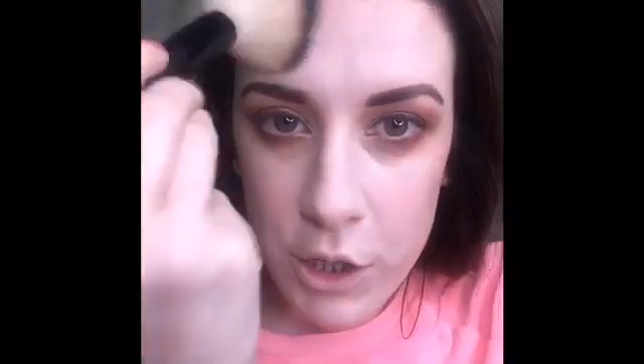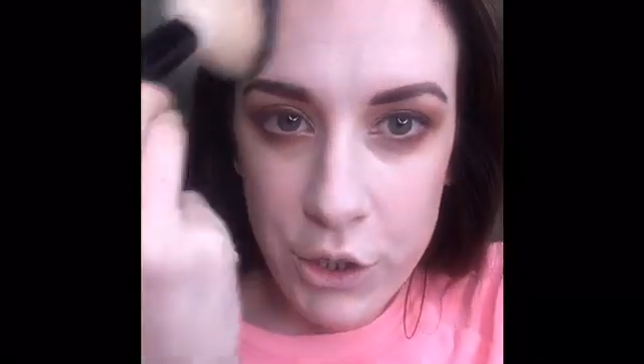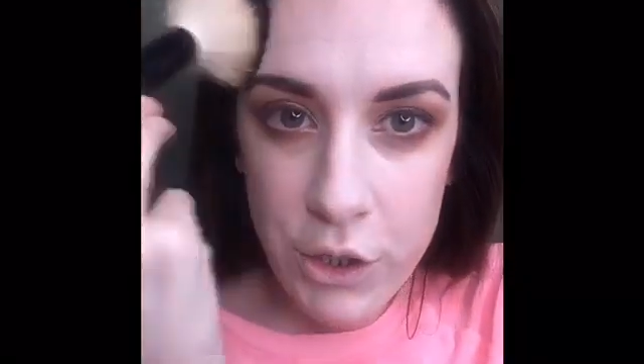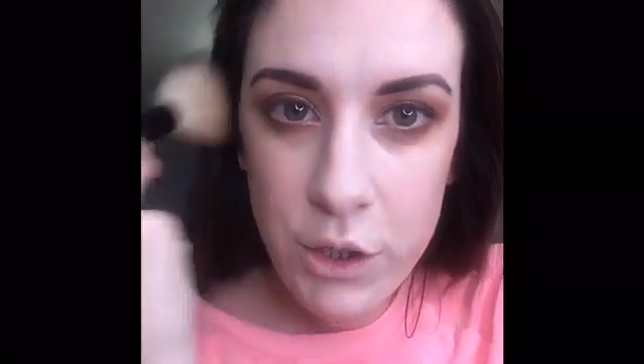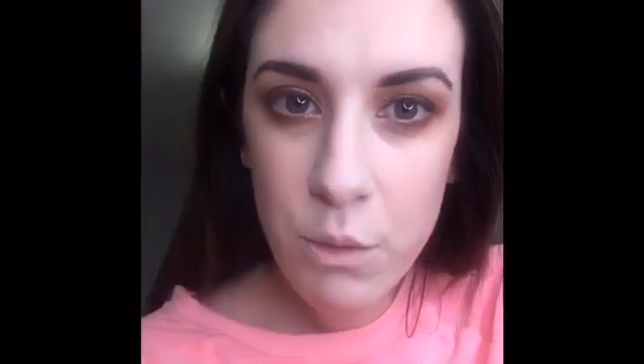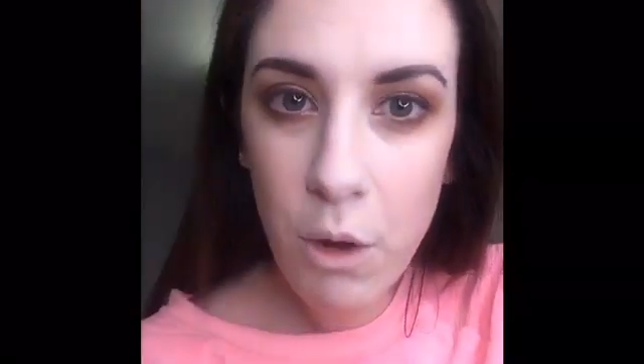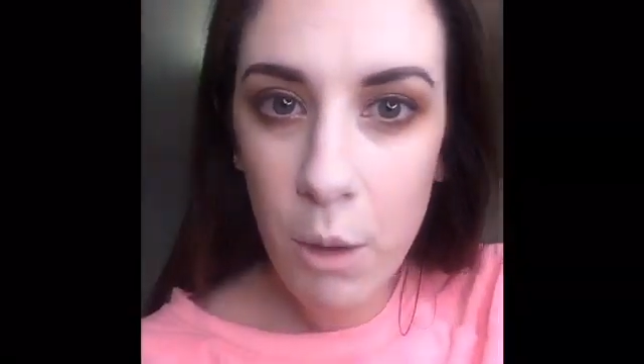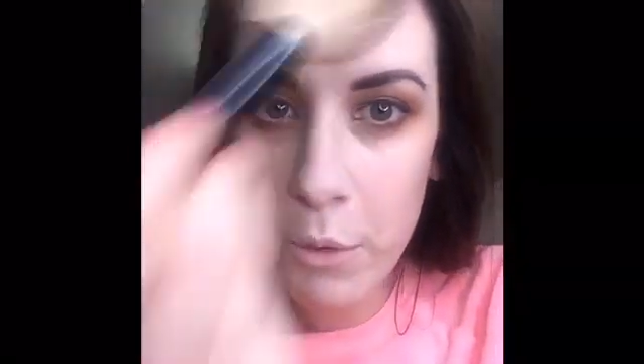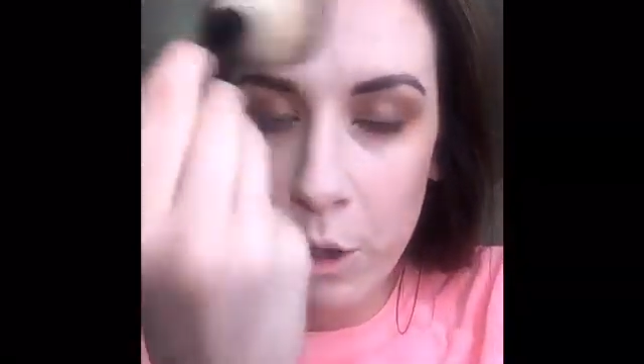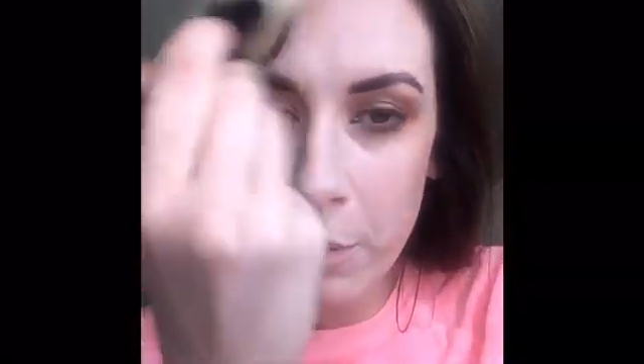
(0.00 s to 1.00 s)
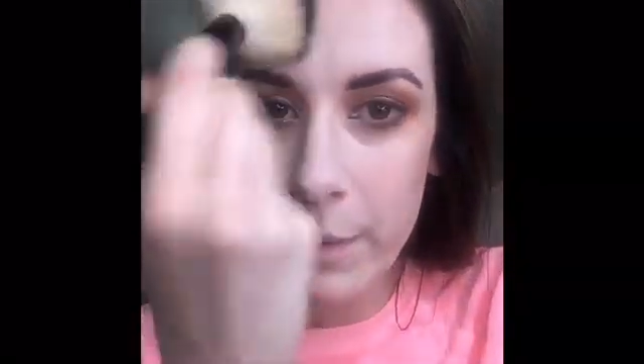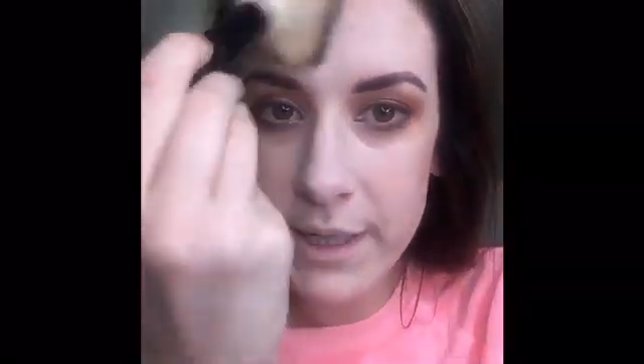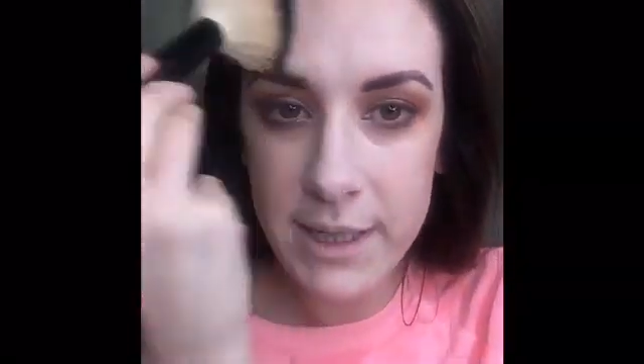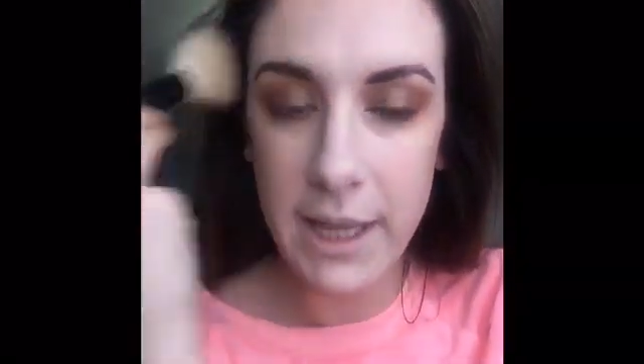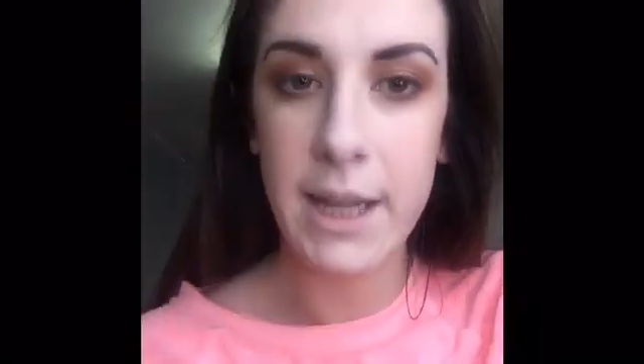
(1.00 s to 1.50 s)
just to warm it up a bit,
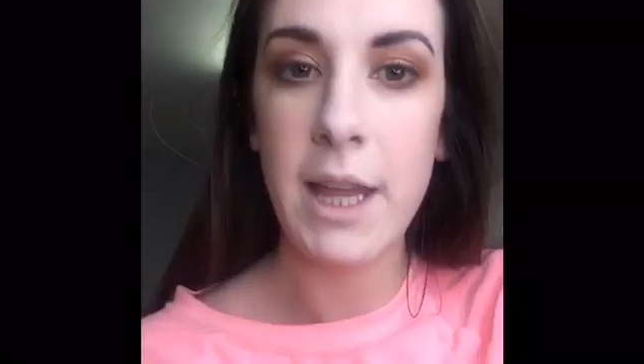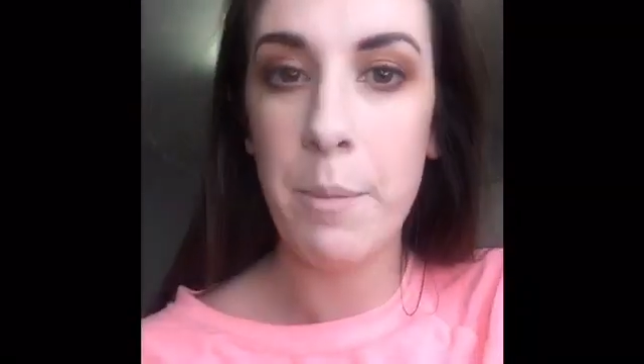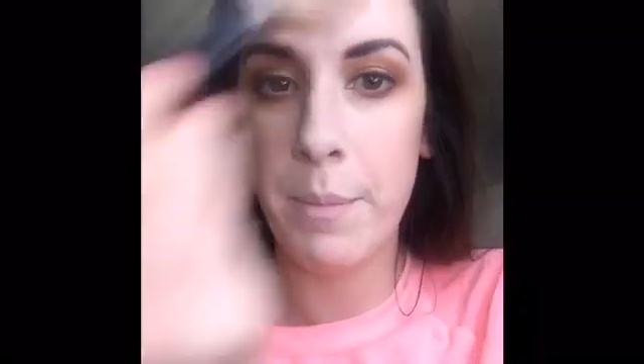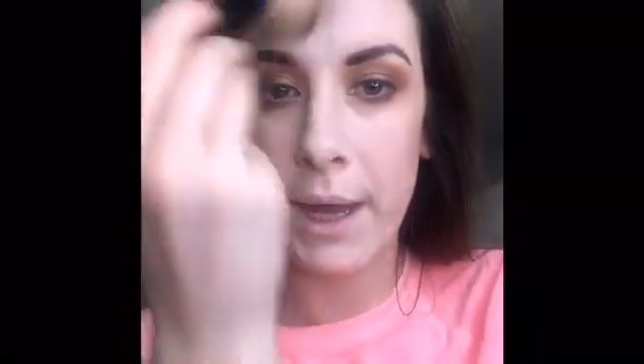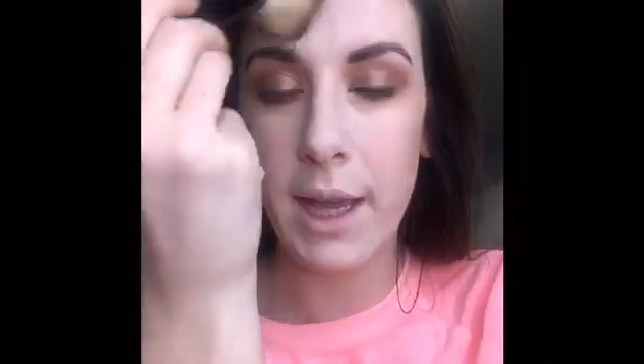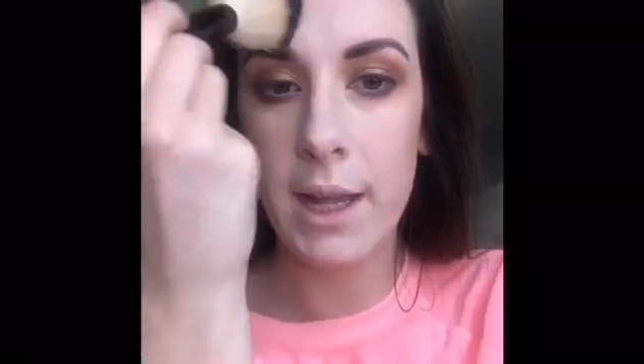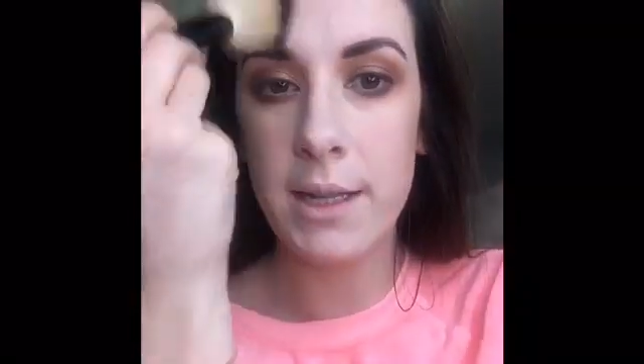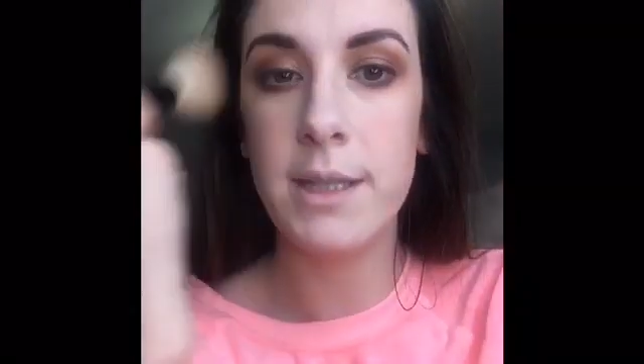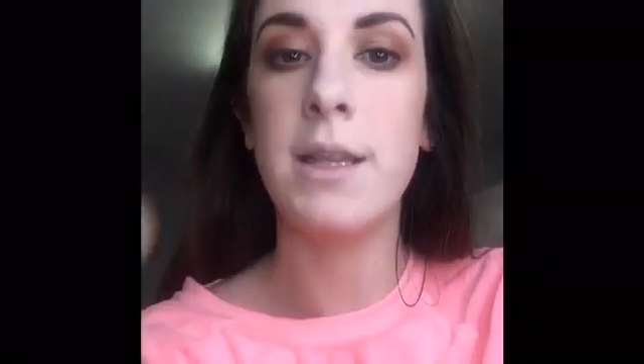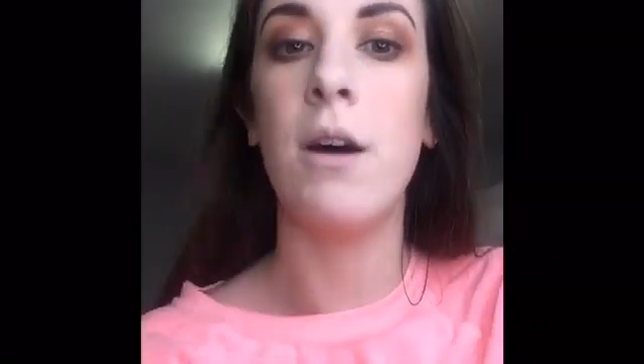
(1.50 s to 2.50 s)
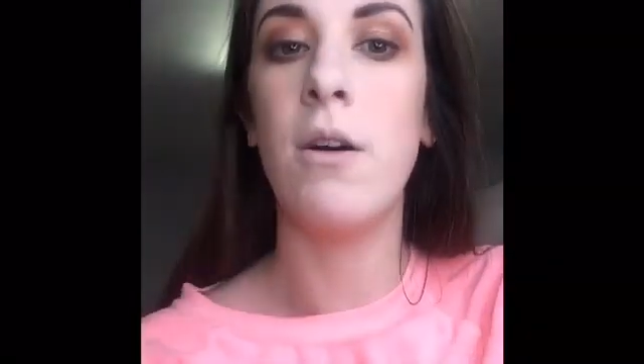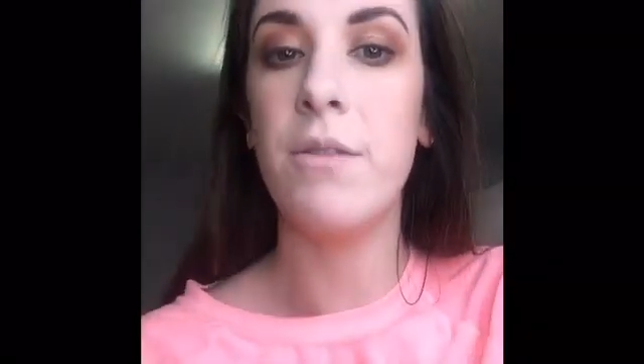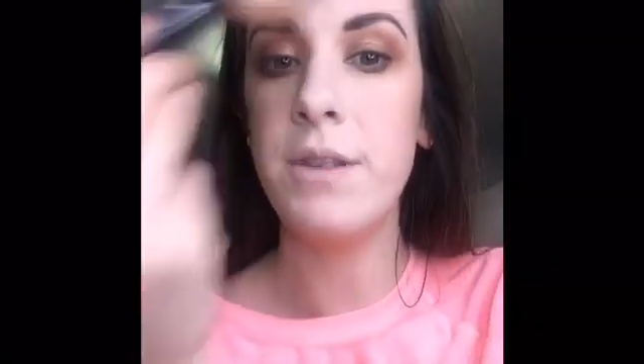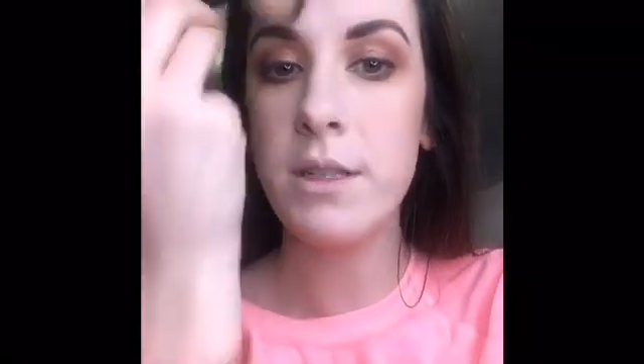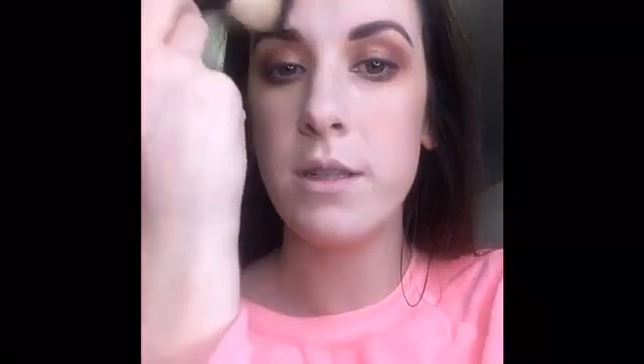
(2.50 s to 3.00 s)
to take that paleness
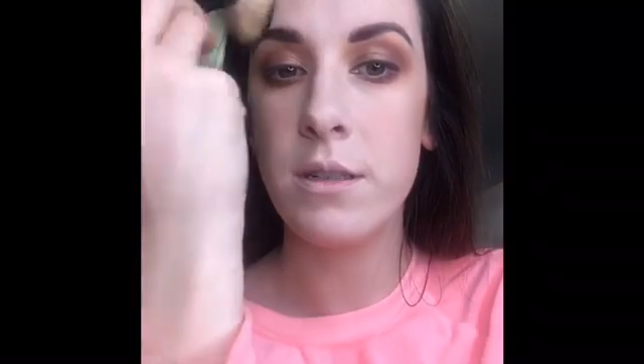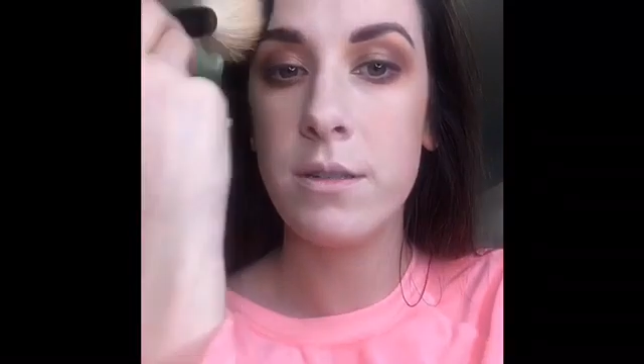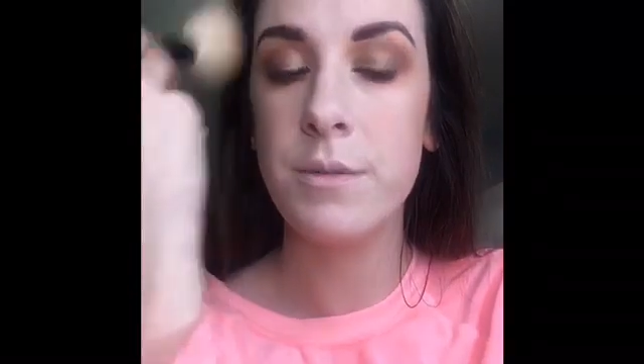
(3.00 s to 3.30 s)
off it.